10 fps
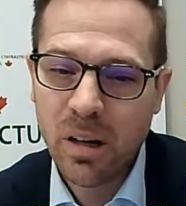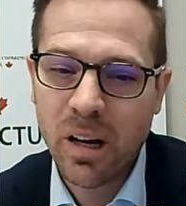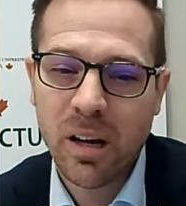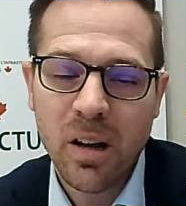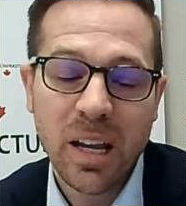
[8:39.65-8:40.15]

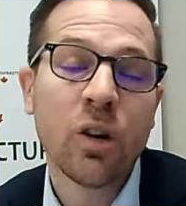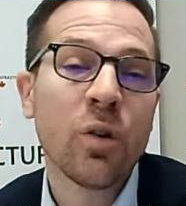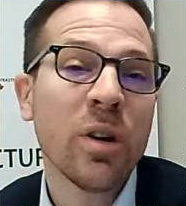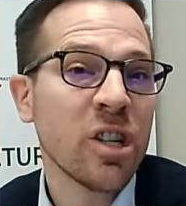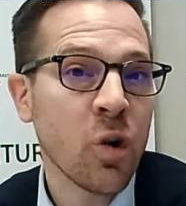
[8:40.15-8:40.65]
Uh,
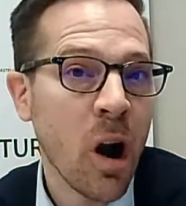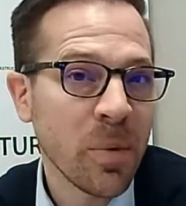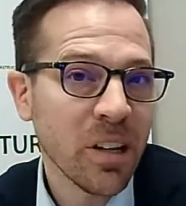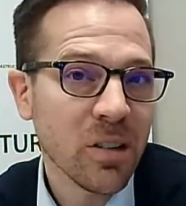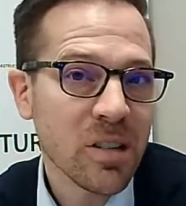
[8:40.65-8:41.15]
increasing
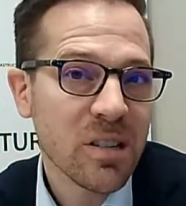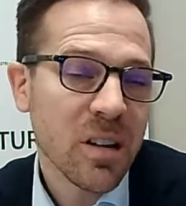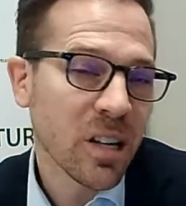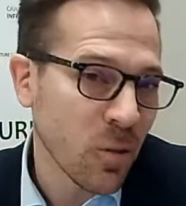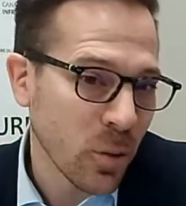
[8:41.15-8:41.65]
crop yields,
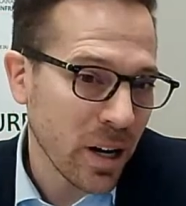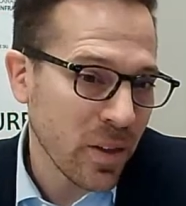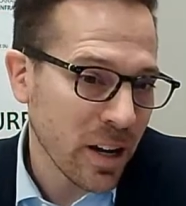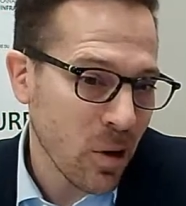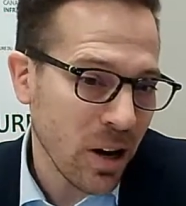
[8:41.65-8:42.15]
a different way to
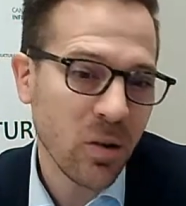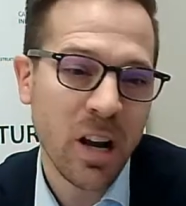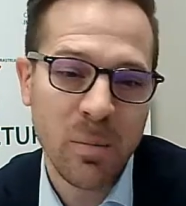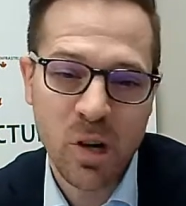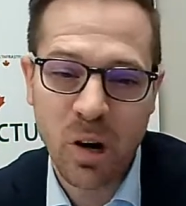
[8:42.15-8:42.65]
think about outcomes.